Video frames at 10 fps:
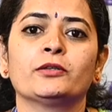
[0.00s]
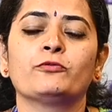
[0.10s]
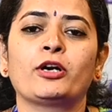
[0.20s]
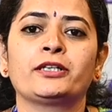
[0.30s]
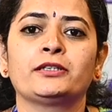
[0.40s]

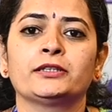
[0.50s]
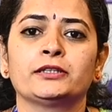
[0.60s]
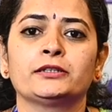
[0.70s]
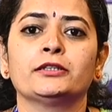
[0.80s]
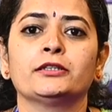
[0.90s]
what
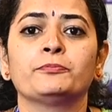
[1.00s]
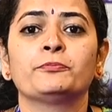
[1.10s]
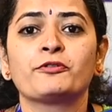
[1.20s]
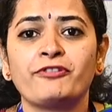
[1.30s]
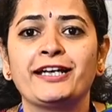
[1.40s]
the
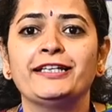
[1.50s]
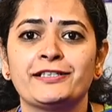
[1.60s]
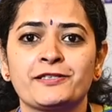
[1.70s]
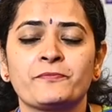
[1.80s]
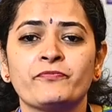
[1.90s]
profile
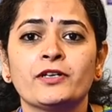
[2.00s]
is.